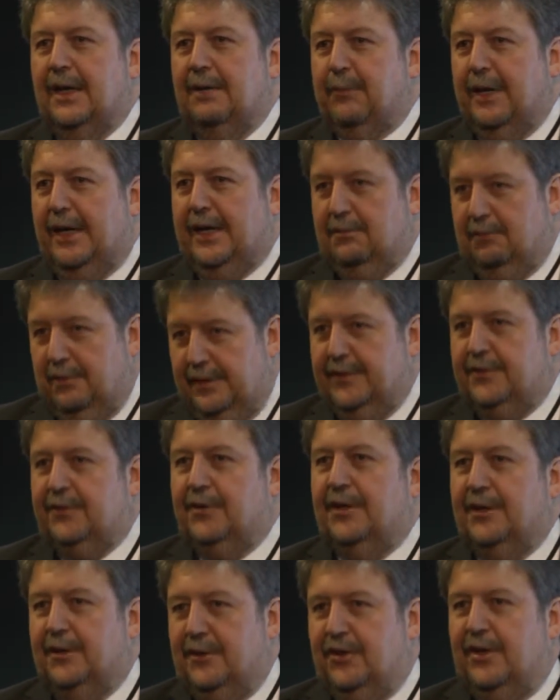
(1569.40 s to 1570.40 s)
make
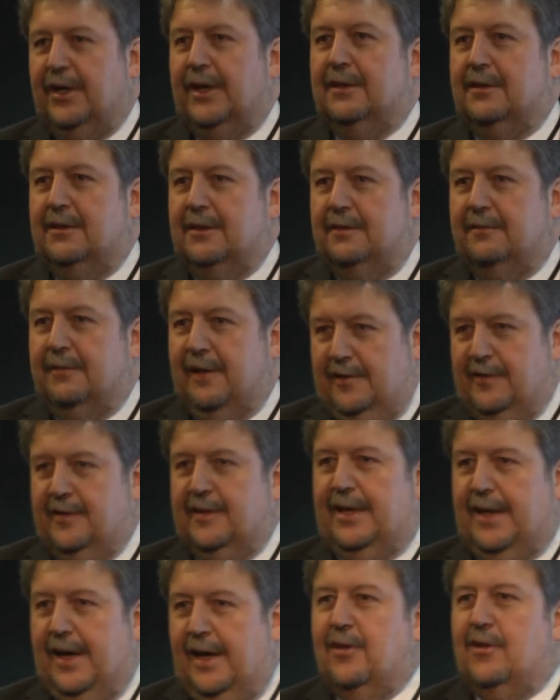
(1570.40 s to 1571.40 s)
research and
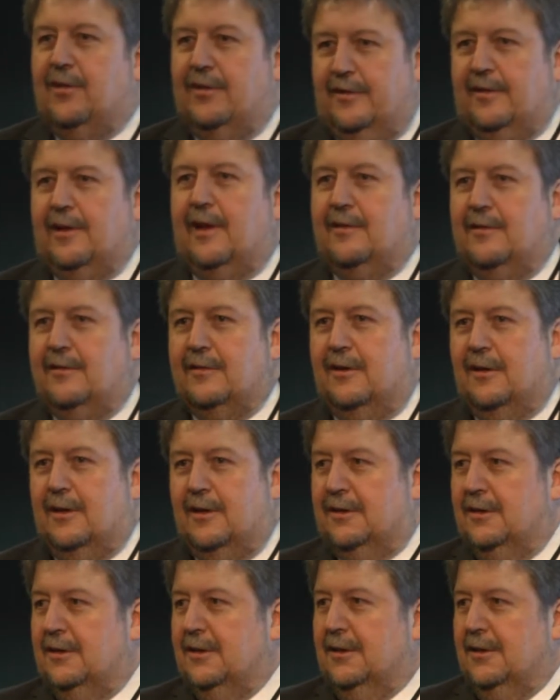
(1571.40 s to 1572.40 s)
investigations and so
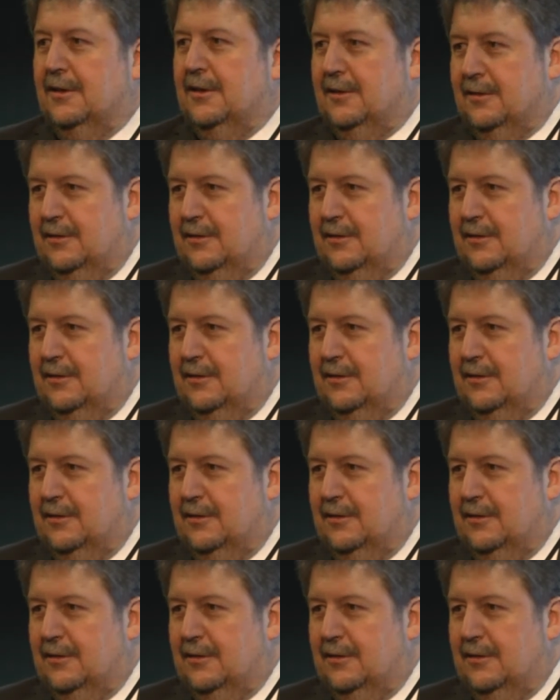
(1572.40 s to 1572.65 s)
on.